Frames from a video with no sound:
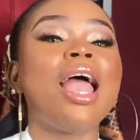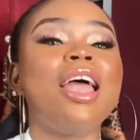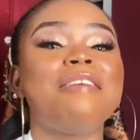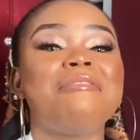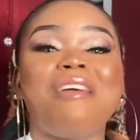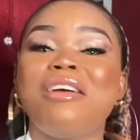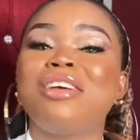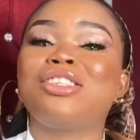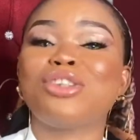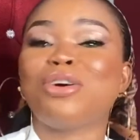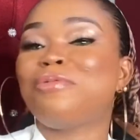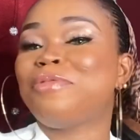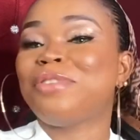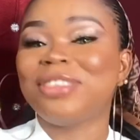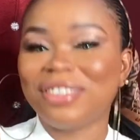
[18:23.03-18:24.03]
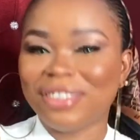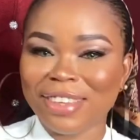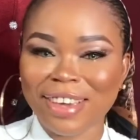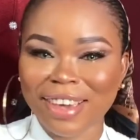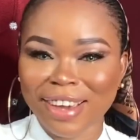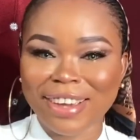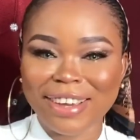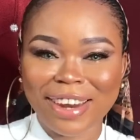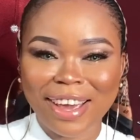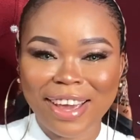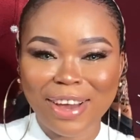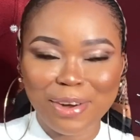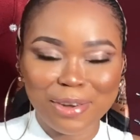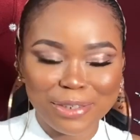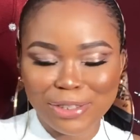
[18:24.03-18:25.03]
very
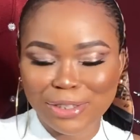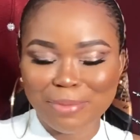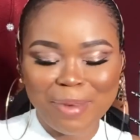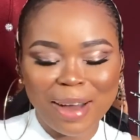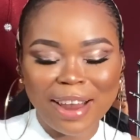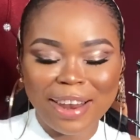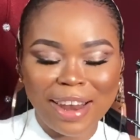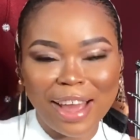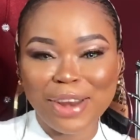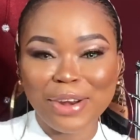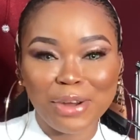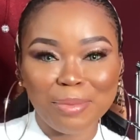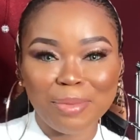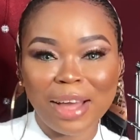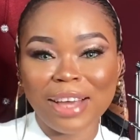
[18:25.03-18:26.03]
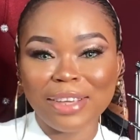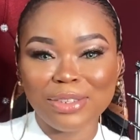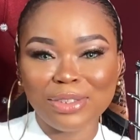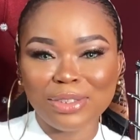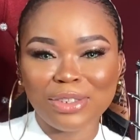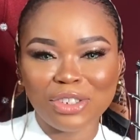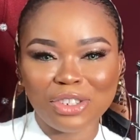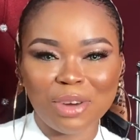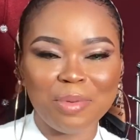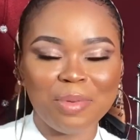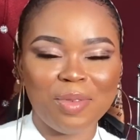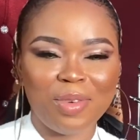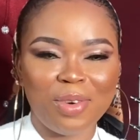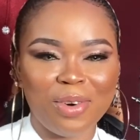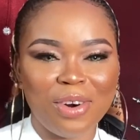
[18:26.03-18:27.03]
sophisticated customer lineup that I used to shop
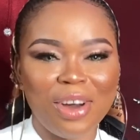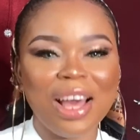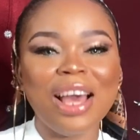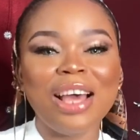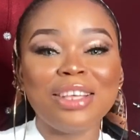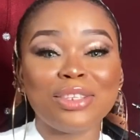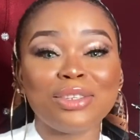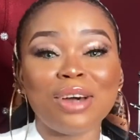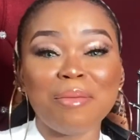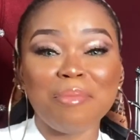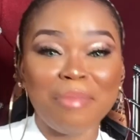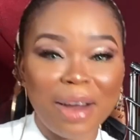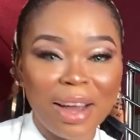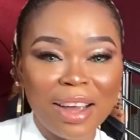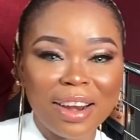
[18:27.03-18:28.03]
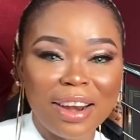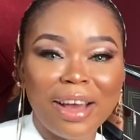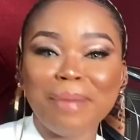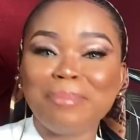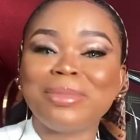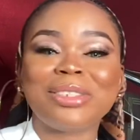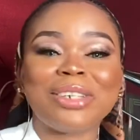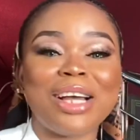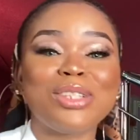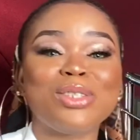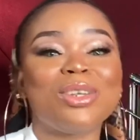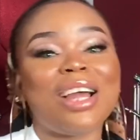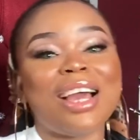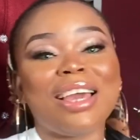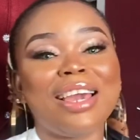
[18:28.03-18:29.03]
for. So I'm back now. I'm trying to
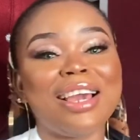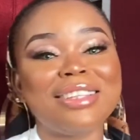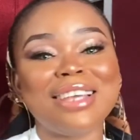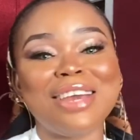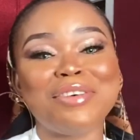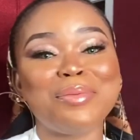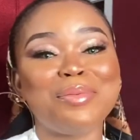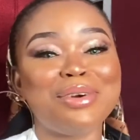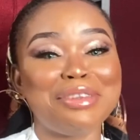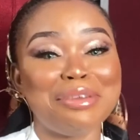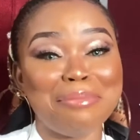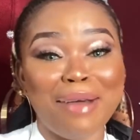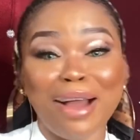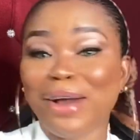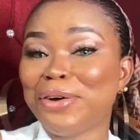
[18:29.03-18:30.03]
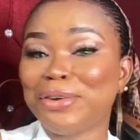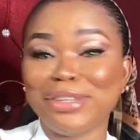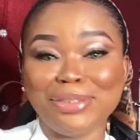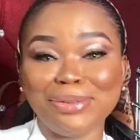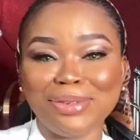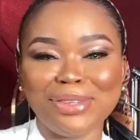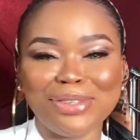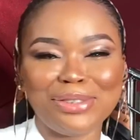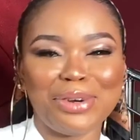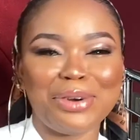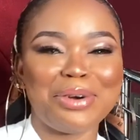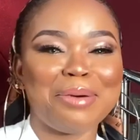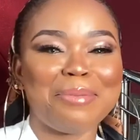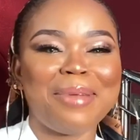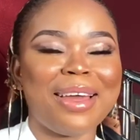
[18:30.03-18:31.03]
like get everybody back on the Zino
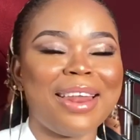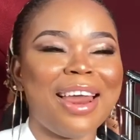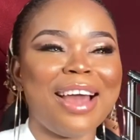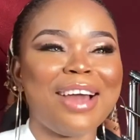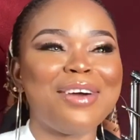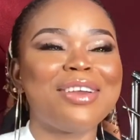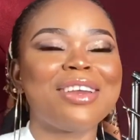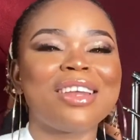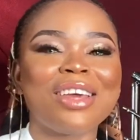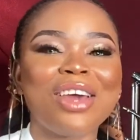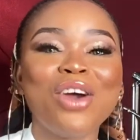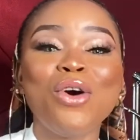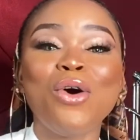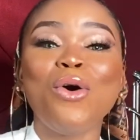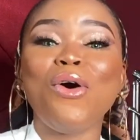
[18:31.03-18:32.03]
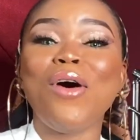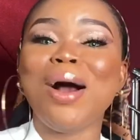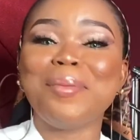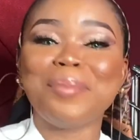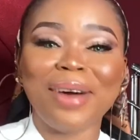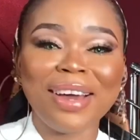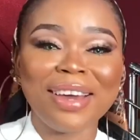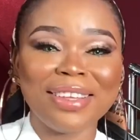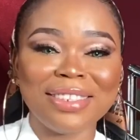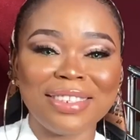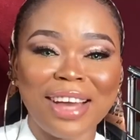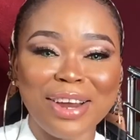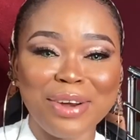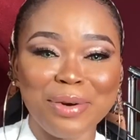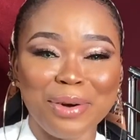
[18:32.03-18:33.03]
struggle. My like only, oh, I'm back in
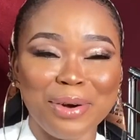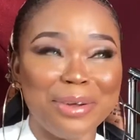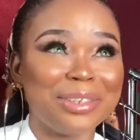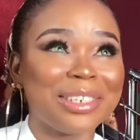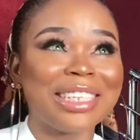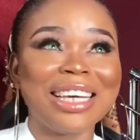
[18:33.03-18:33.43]
town.